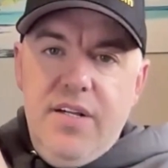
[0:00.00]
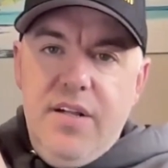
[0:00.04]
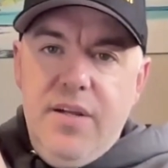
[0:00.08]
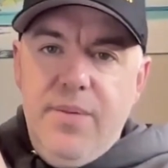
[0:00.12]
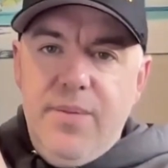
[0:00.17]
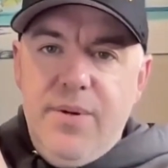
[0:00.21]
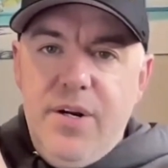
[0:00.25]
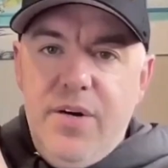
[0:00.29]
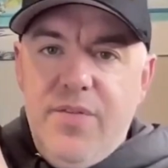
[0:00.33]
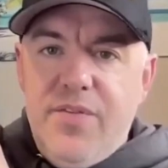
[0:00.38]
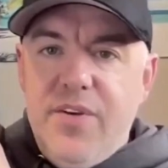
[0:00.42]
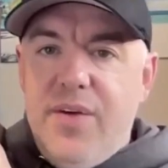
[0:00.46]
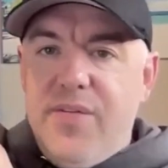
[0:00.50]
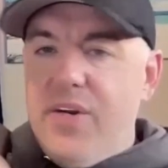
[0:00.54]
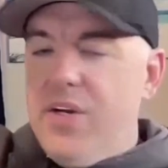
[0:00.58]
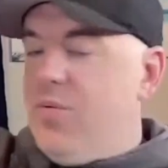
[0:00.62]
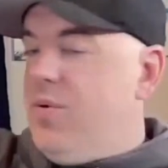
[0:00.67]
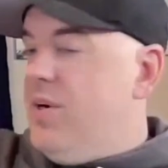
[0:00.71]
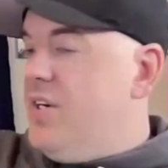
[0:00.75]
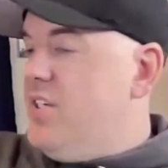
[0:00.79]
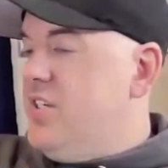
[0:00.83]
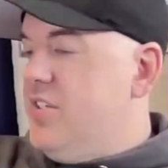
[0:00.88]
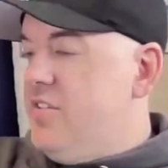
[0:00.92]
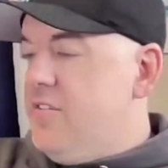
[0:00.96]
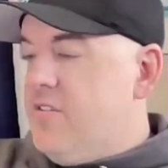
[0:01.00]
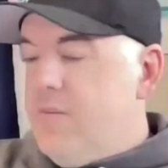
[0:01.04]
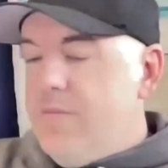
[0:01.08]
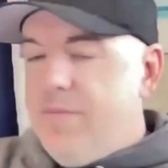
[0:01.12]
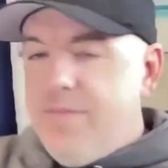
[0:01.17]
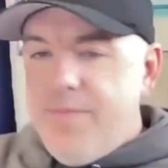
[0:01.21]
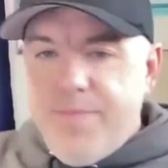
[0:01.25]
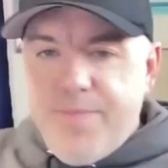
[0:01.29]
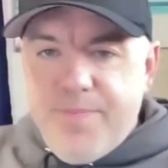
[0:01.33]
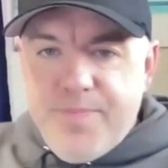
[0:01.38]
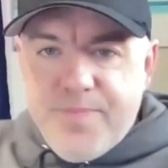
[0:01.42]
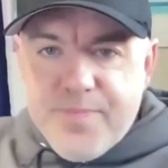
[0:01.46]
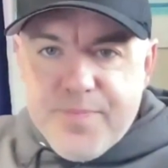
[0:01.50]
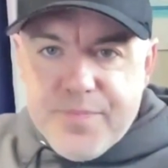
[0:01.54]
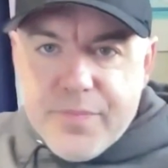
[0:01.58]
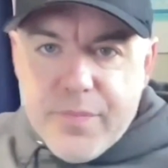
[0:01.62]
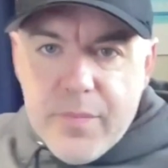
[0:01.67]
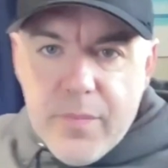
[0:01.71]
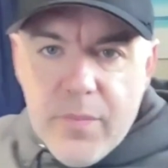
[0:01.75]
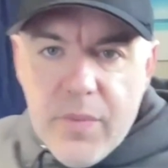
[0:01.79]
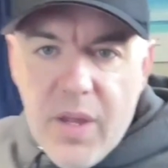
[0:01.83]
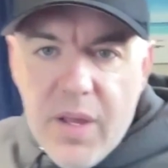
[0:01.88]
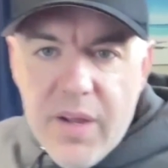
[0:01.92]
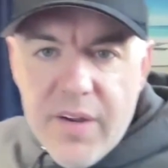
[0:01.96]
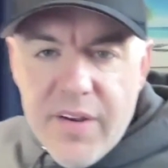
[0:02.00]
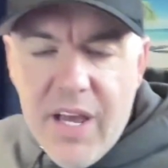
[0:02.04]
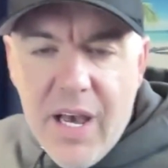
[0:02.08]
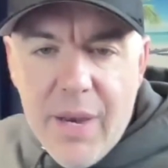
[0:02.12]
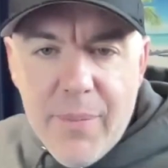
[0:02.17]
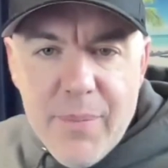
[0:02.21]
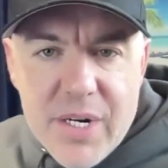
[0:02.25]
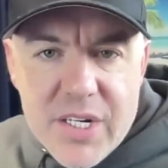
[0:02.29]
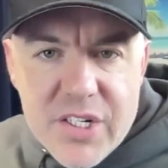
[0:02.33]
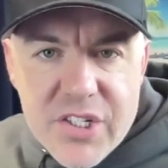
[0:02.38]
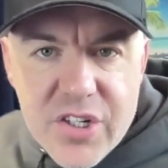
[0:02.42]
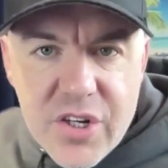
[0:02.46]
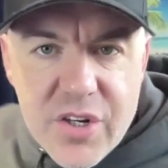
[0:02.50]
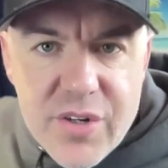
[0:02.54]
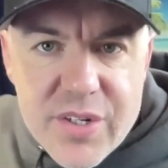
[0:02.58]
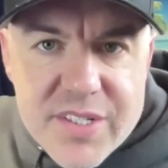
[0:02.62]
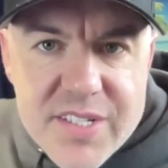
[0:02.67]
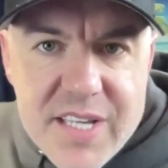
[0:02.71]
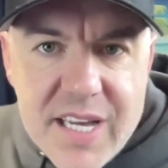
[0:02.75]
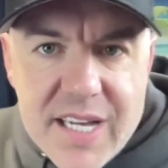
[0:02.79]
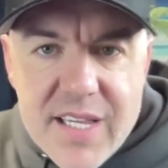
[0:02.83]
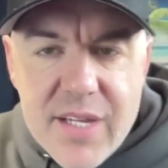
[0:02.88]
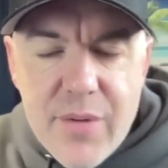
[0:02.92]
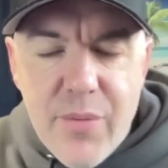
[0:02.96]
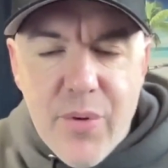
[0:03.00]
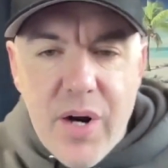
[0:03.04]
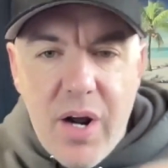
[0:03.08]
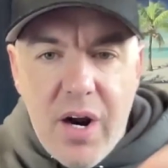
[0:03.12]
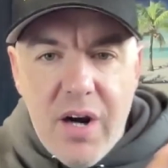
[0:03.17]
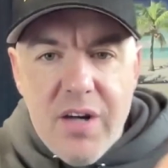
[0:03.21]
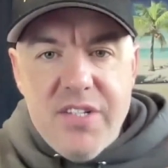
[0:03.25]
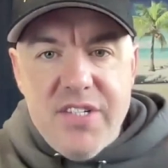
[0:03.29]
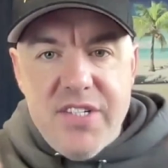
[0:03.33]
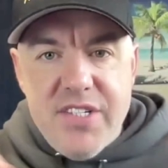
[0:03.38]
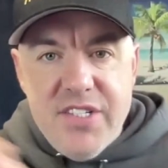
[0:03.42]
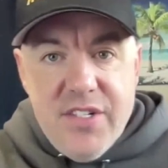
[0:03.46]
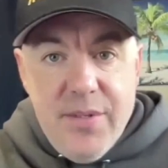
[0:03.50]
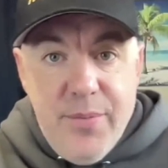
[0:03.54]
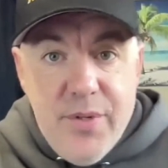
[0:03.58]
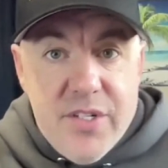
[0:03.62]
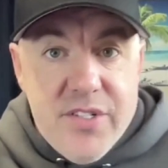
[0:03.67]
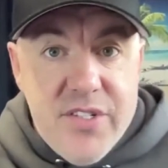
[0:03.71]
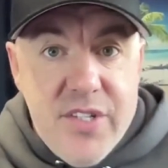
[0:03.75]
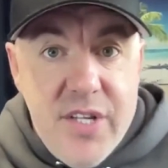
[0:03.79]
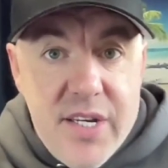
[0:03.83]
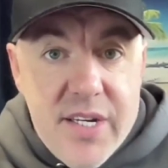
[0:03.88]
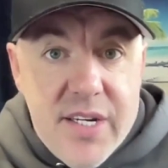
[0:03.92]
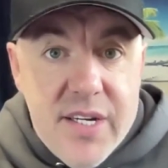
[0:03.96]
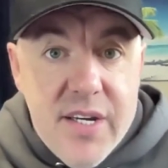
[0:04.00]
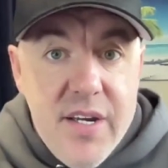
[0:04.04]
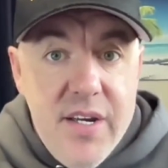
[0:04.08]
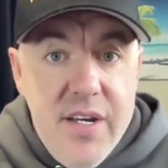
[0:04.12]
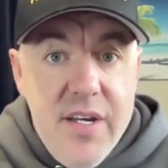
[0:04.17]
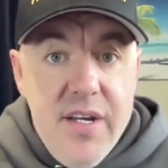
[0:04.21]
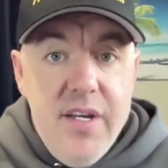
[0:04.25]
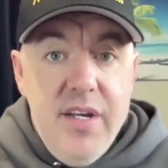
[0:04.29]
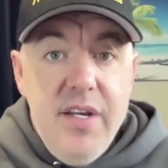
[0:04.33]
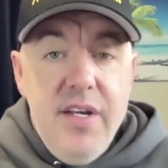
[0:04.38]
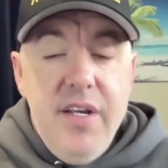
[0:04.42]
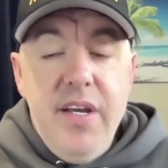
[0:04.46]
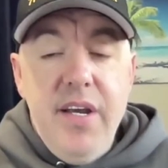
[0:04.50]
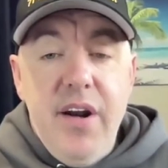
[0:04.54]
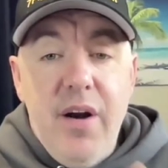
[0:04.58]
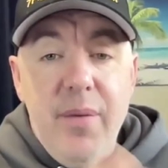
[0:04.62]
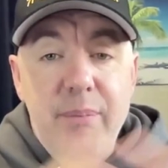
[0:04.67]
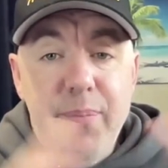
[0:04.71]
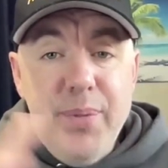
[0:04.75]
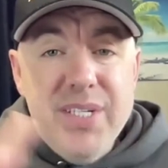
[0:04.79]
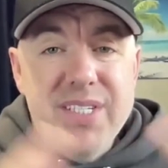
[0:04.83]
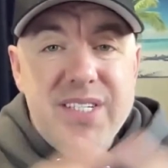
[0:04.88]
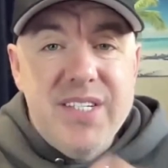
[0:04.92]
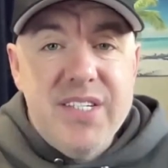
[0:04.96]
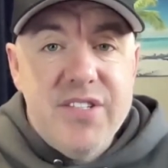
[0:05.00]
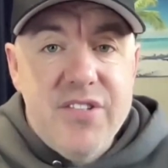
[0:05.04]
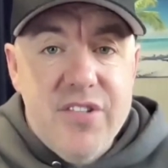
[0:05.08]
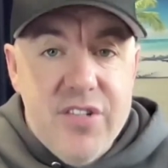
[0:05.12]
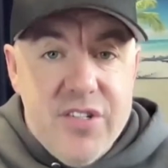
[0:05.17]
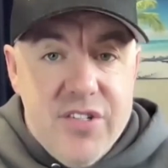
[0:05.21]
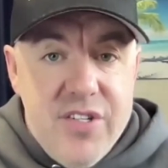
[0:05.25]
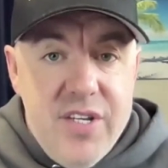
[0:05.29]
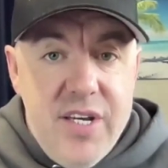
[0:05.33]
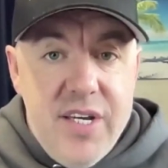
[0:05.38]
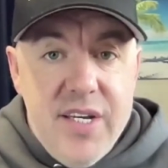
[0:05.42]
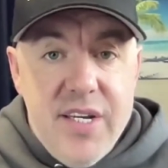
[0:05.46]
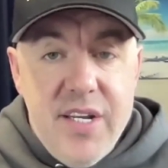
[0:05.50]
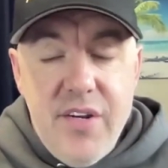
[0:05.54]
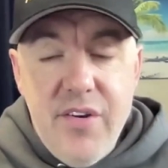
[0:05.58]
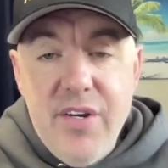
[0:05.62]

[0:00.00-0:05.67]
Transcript: Let me know if you have any questions. Now I'm going to show you exactly what our system looks like and our business looks like.